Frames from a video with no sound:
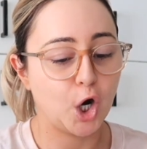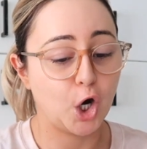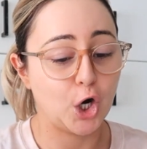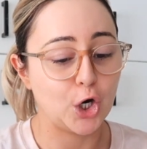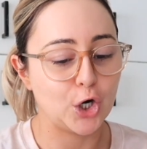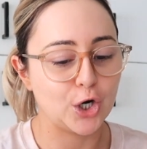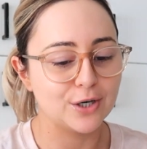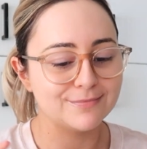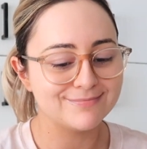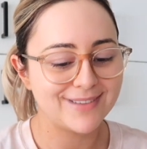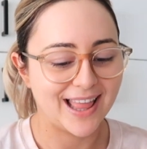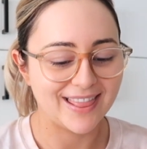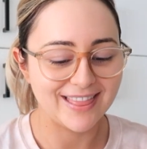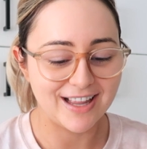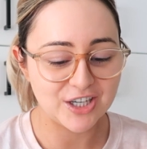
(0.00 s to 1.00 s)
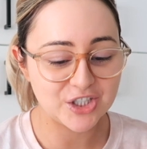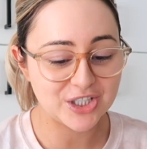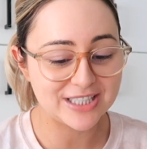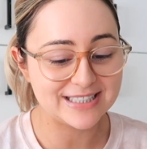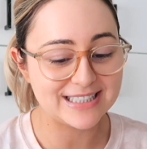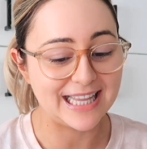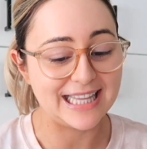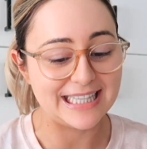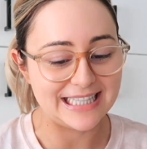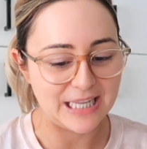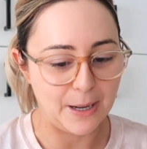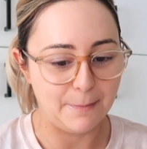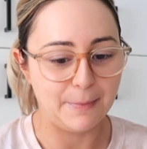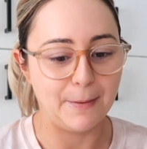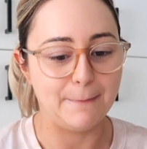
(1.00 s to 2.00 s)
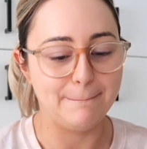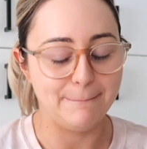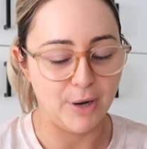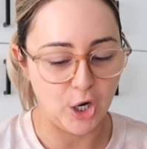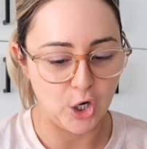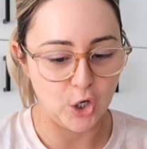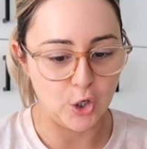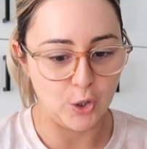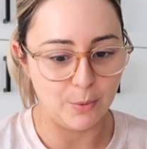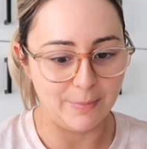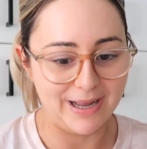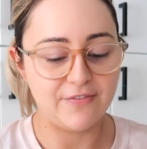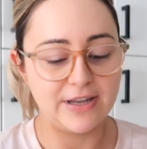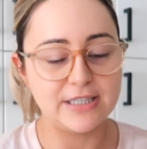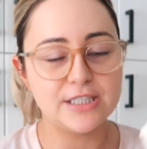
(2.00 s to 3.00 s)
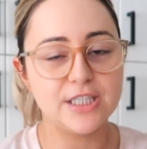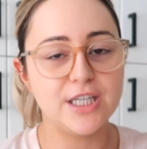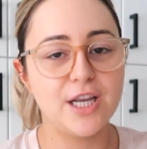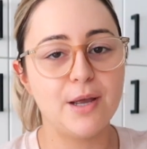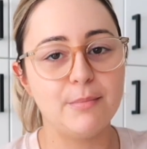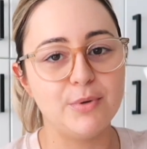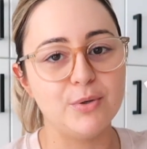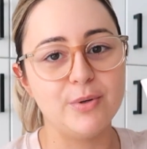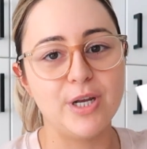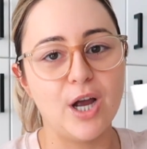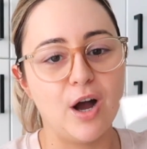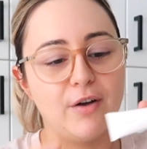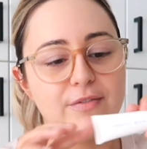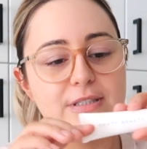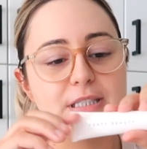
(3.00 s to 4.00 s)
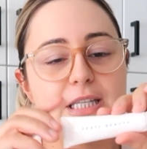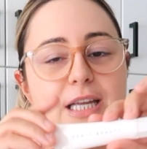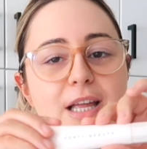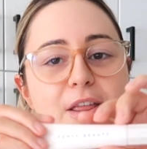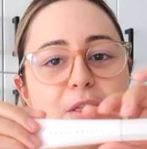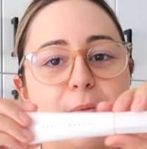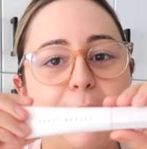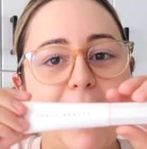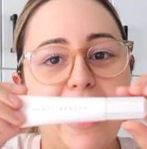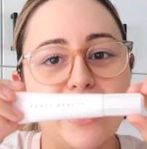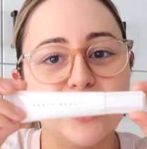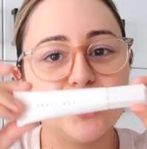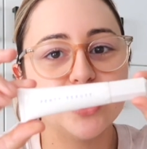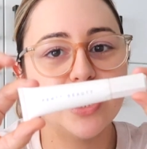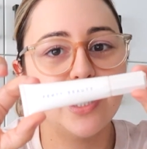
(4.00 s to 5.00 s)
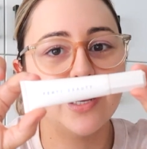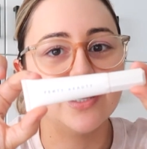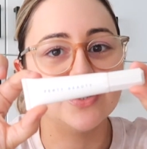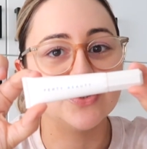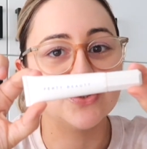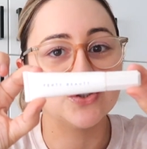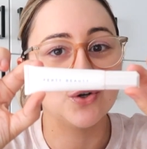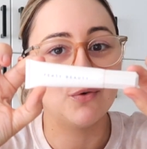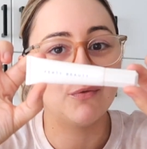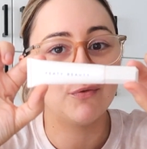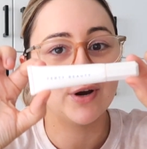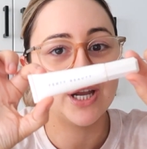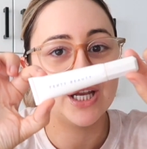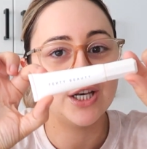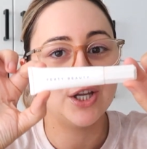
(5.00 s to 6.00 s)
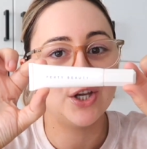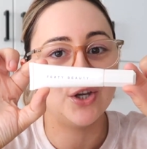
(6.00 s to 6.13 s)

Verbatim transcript: er luscious lip balm fenty beauty obviously the packaging is so freaking